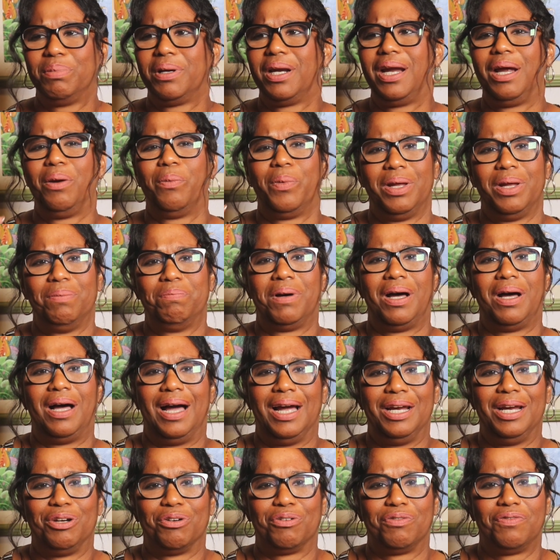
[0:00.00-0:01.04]
But I went
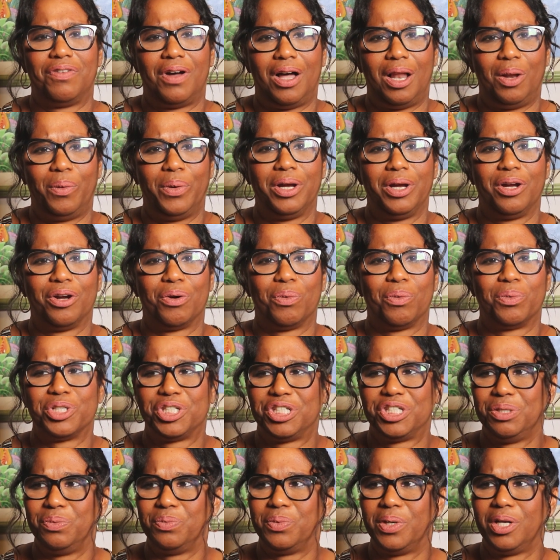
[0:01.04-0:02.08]
behind her, following her where
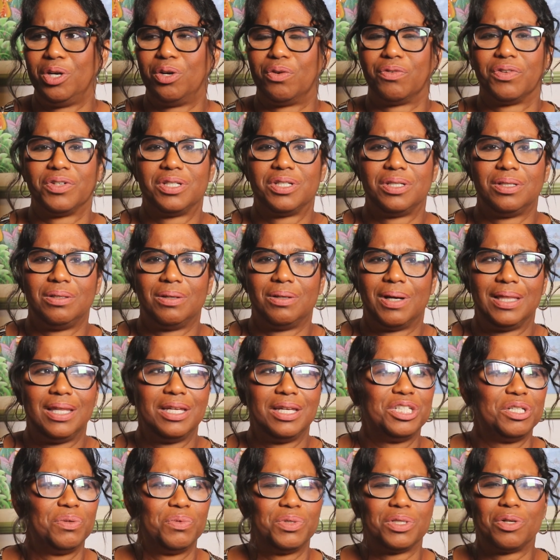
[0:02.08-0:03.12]
she went over to. I
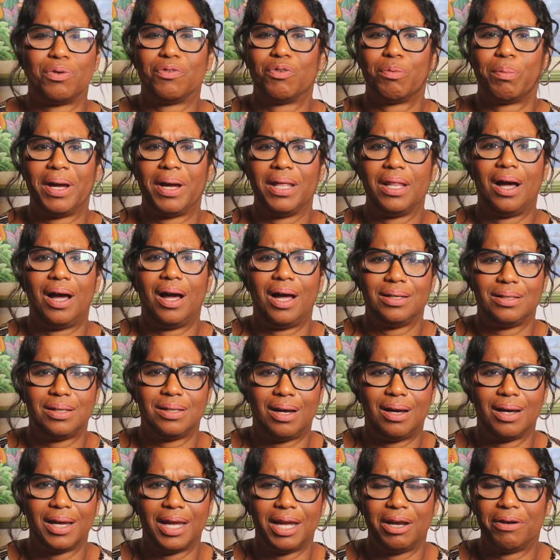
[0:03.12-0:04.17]
think she was over by the hot
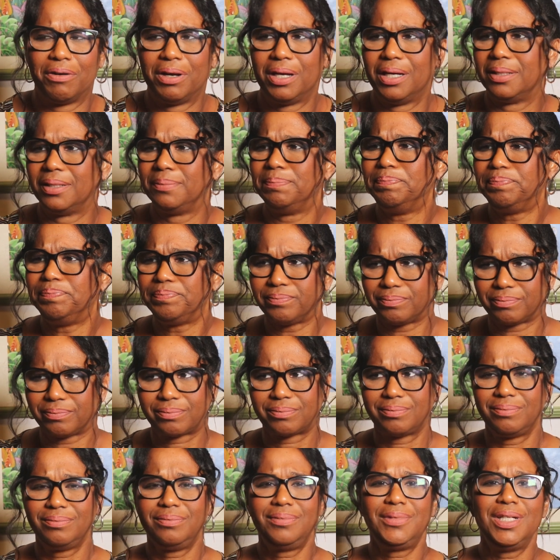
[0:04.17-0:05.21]
dog area.
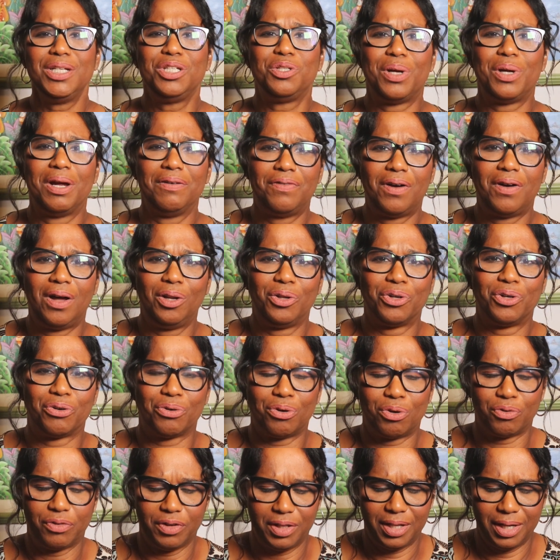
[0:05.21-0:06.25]
So I followed
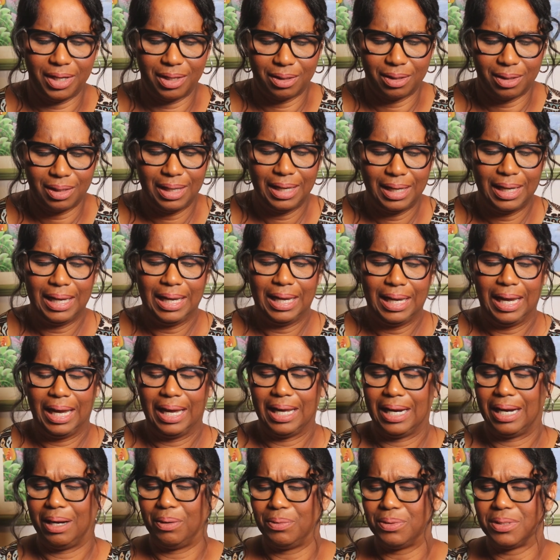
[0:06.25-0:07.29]
her over there,
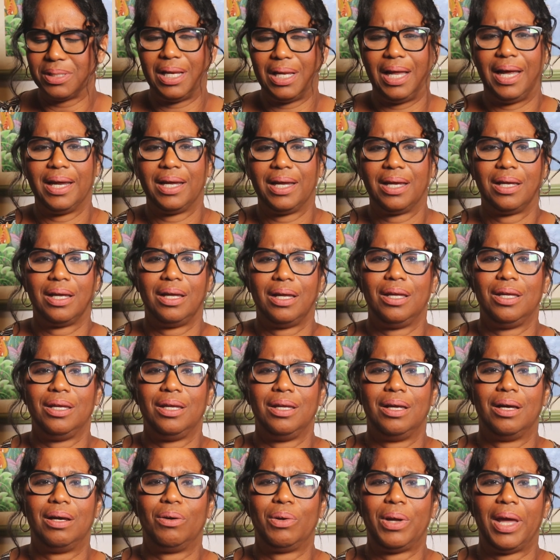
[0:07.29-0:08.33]
and I was like,
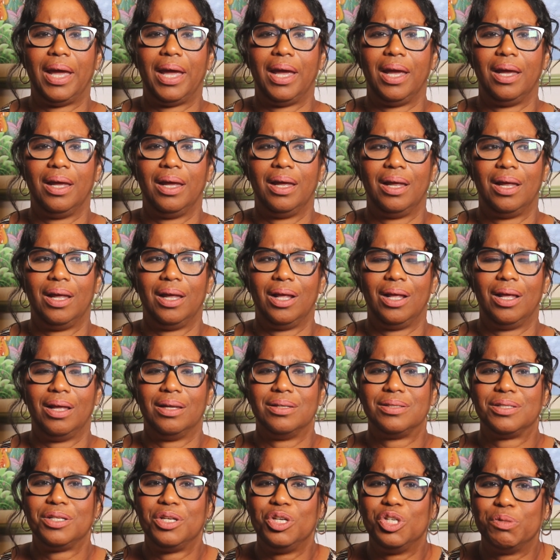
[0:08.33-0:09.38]
okay,
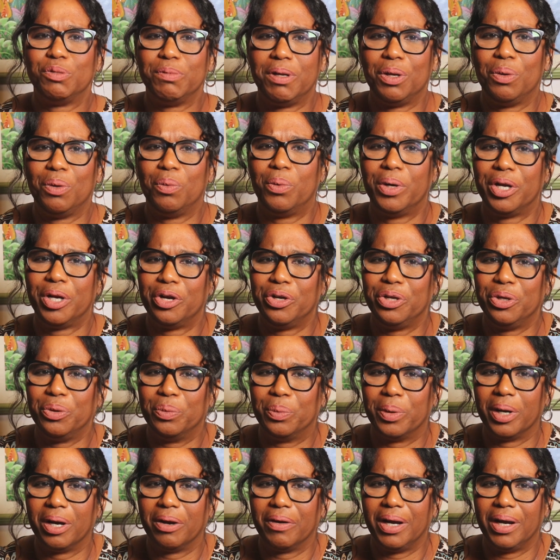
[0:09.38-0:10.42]
excuse me, what are you
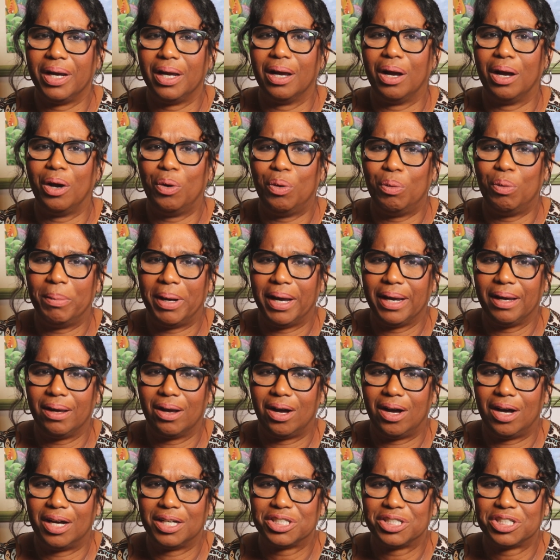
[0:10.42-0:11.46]
wearing? Oh my
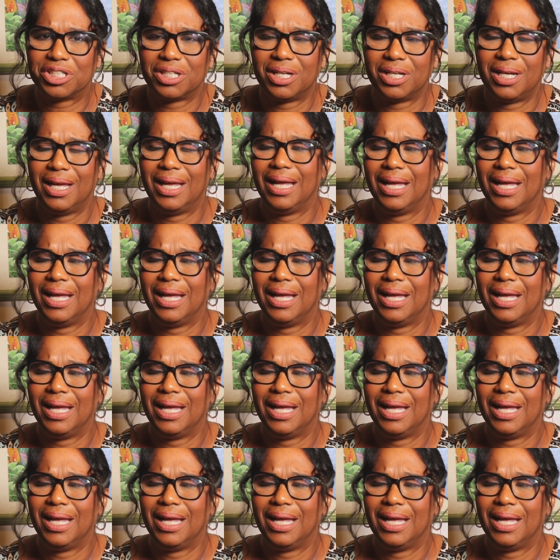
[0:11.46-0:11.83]
gosh.